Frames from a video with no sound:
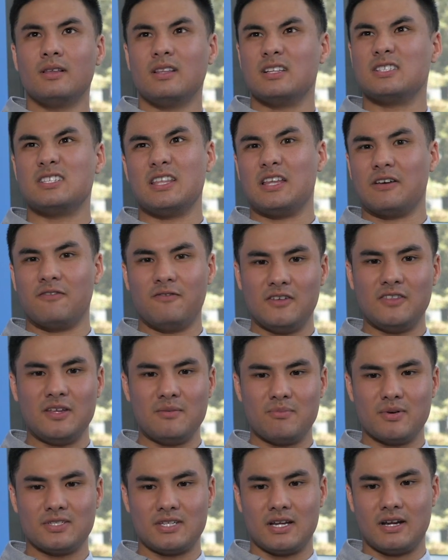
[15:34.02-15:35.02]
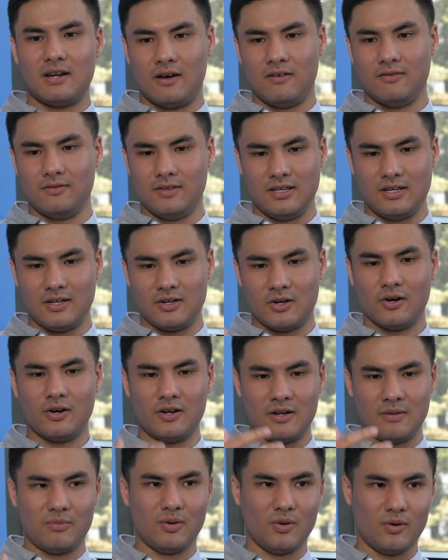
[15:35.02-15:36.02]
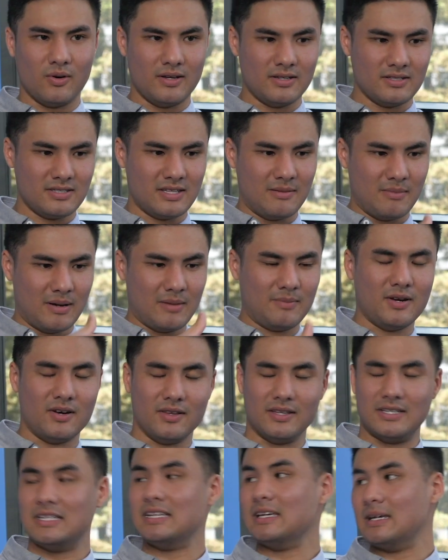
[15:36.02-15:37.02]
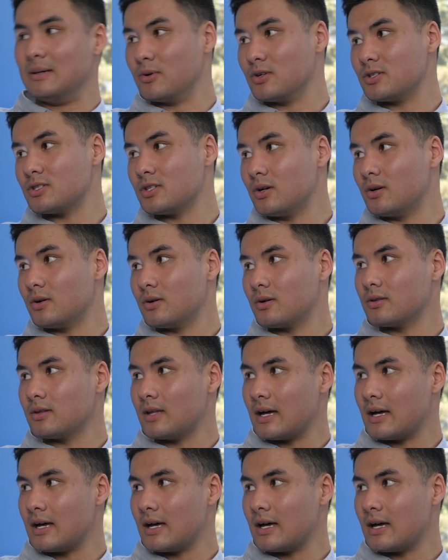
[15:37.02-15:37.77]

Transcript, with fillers: let's say like 50% of the current employees that might be on the team or so. Wow.